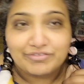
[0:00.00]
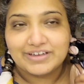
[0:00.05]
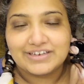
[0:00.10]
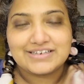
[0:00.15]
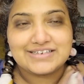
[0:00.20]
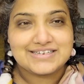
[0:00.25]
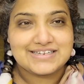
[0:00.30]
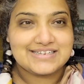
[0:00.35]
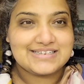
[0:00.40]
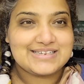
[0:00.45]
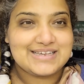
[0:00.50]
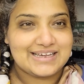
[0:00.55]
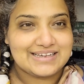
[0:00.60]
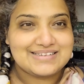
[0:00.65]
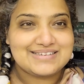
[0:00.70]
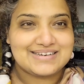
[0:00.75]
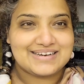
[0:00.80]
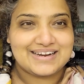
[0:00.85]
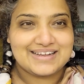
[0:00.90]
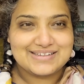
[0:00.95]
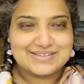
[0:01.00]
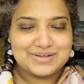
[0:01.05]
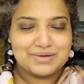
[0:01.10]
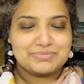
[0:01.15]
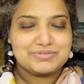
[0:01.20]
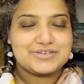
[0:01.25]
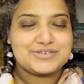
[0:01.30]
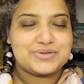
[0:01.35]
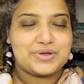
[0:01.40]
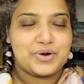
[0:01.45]
in since yesterday, so I'm
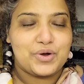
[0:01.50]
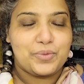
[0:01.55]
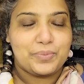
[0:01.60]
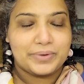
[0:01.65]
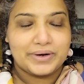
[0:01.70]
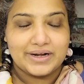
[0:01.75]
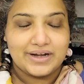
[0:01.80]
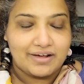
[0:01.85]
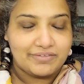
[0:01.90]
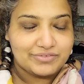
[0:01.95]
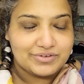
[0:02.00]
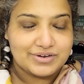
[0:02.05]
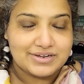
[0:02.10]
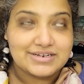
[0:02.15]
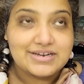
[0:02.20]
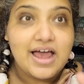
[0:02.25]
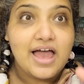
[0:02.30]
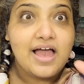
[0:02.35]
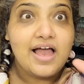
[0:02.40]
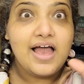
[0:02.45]
just gonna open it after it.